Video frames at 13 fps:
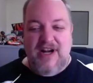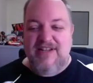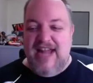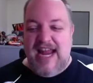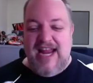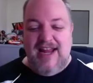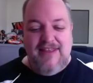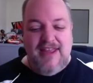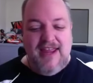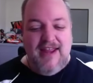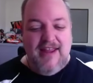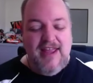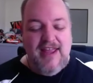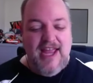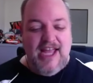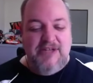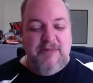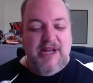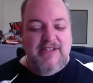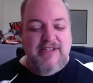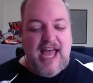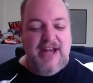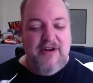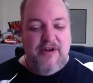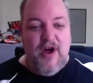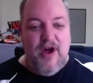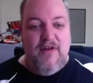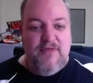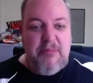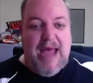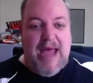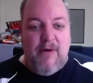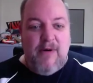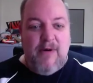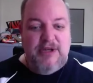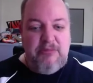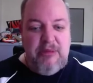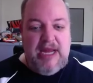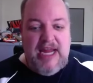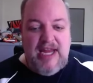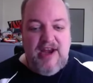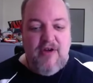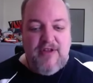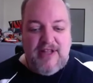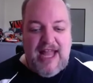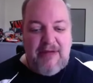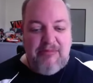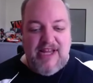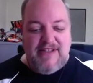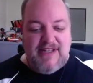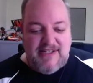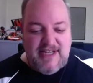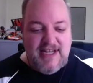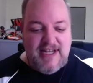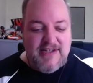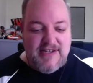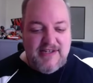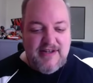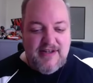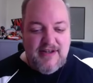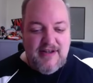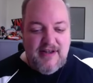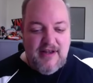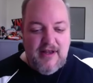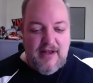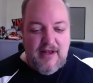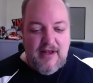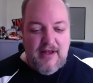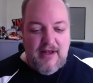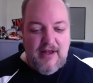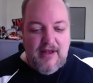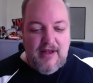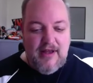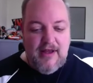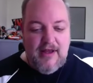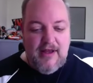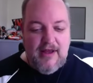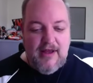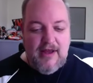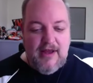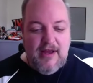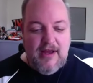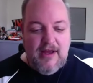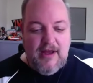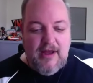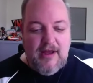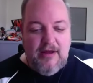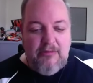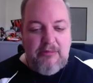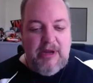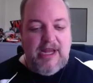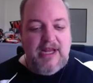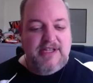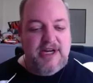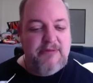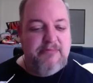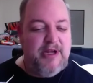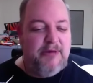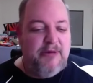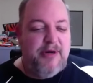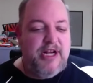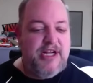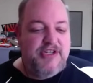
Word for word: say anything is because I don't know if the powers that be know that that place exists. Oh man because they're they're pretty